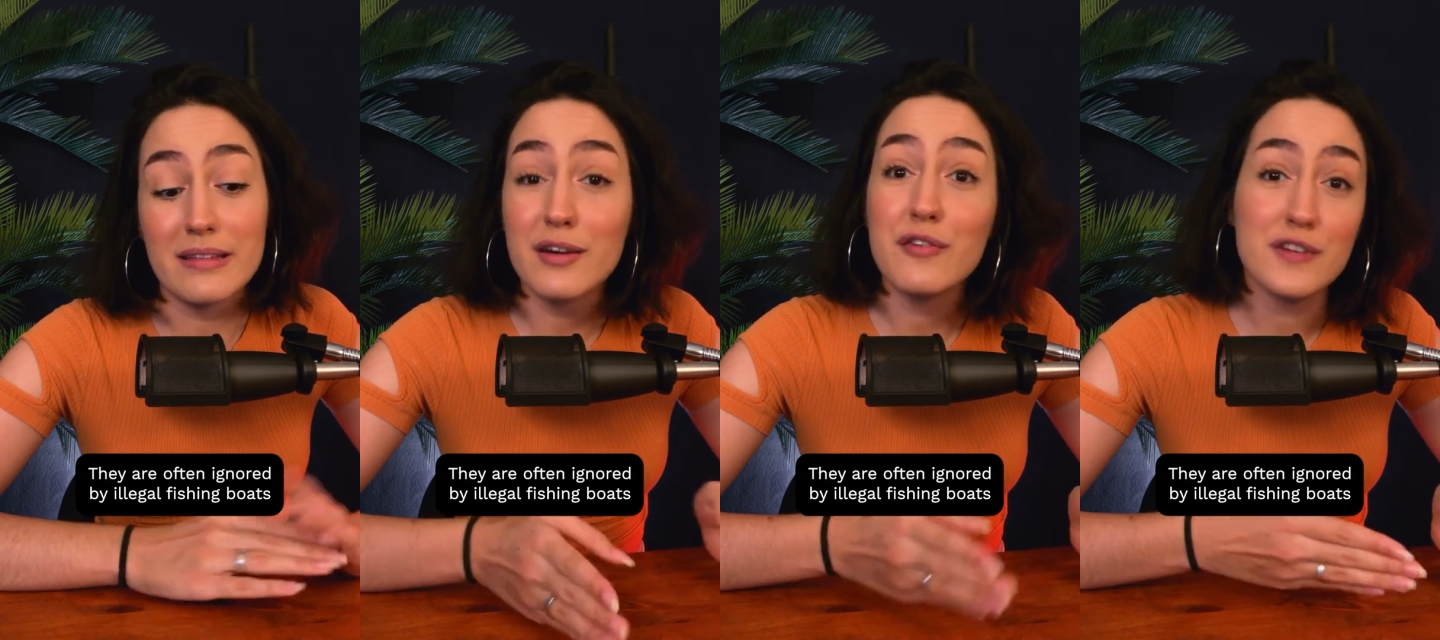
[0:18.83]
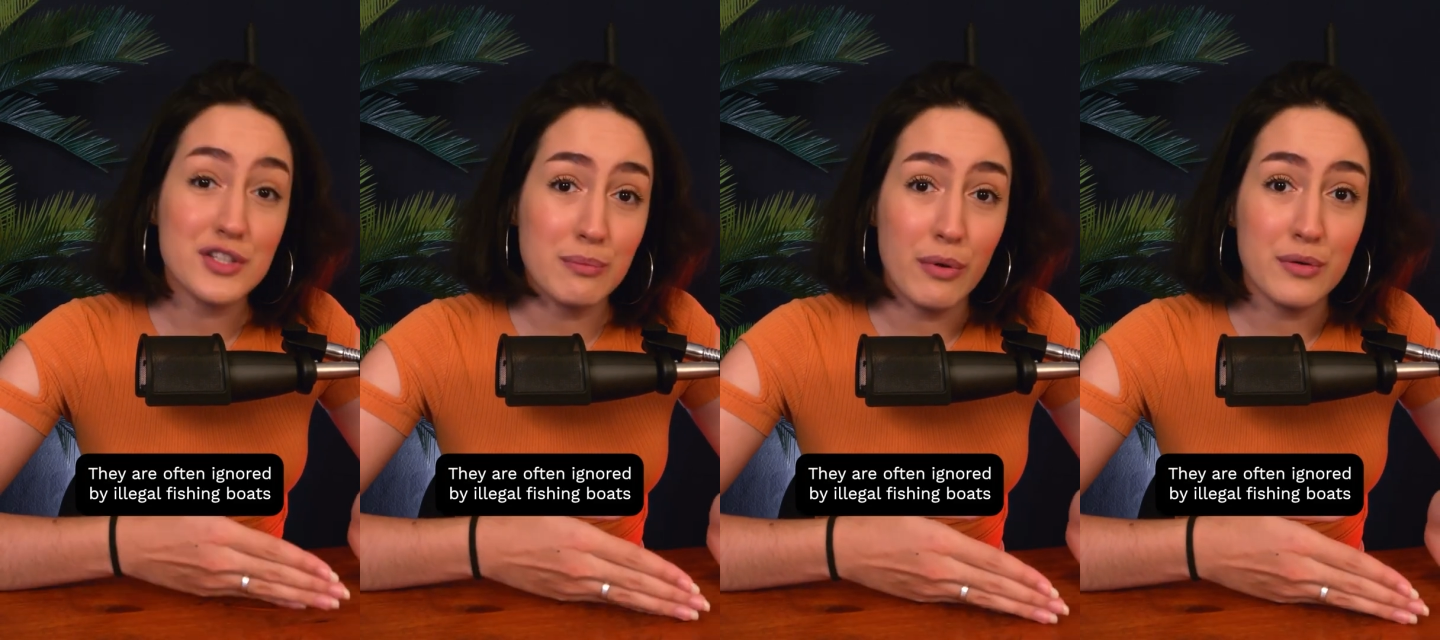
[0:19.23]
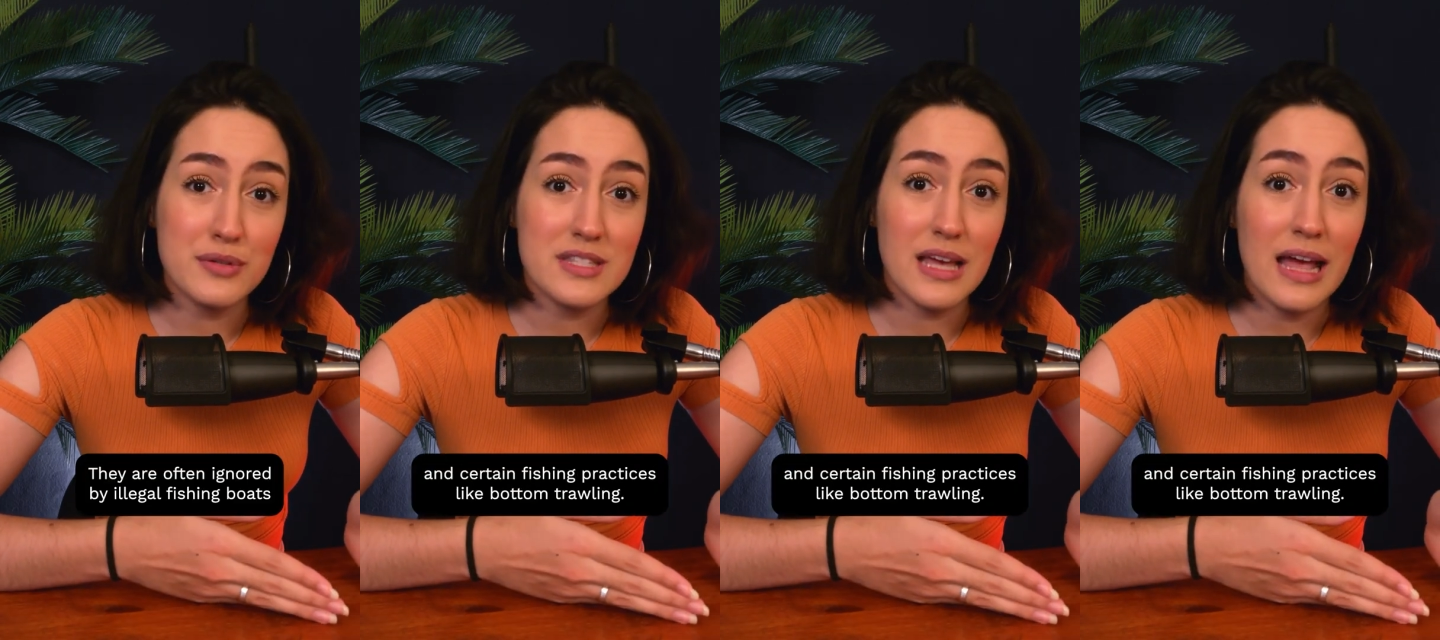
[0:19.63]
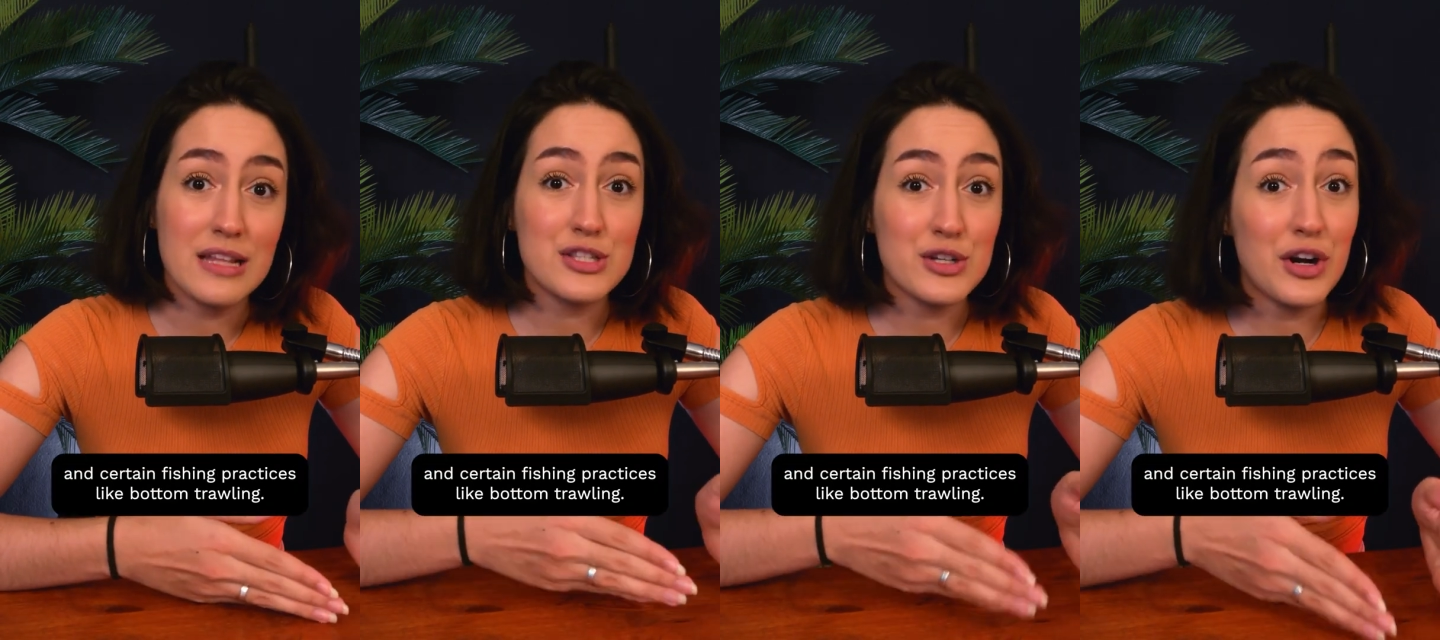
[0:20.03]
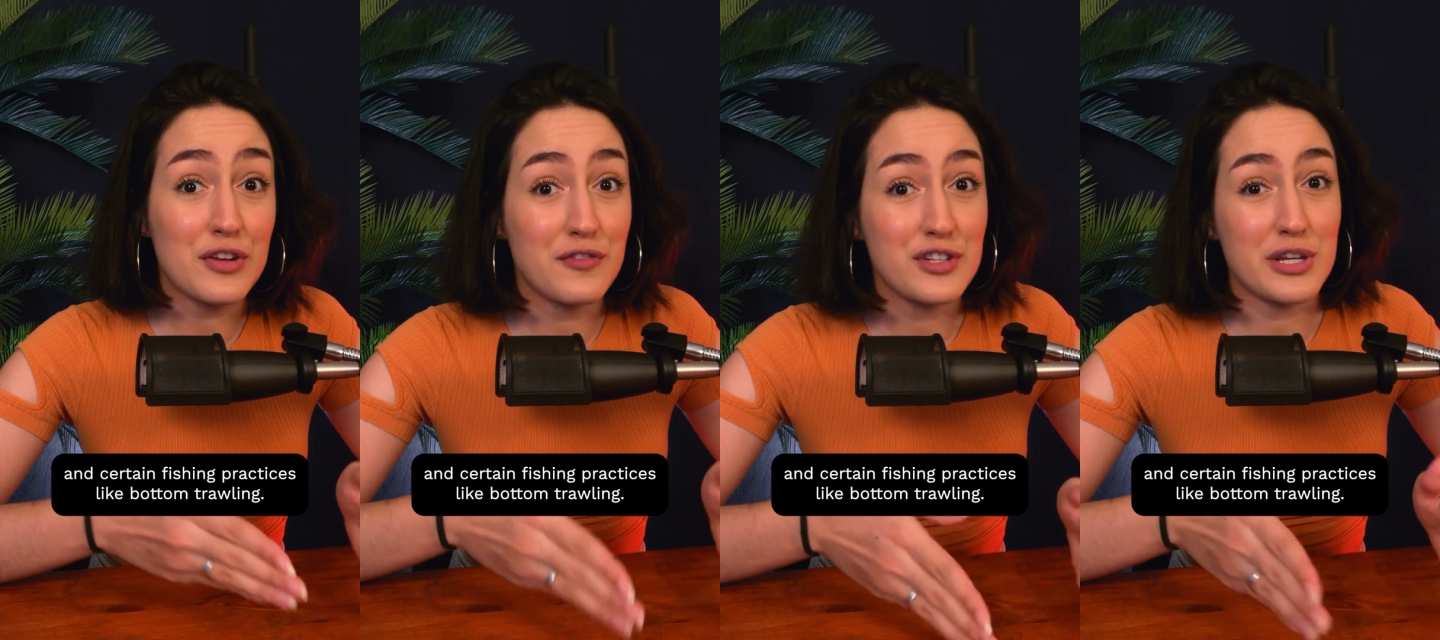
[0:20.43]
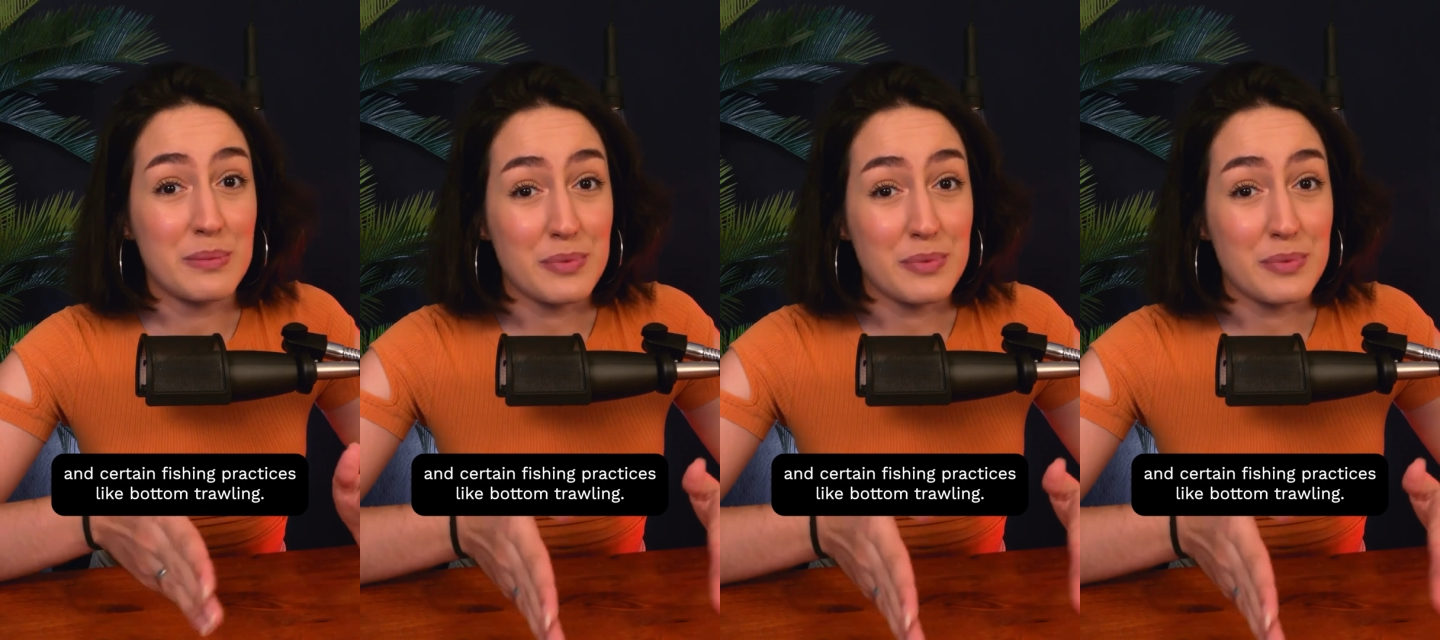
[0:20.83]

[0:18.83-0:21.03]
illegal fishing boats and certain fishing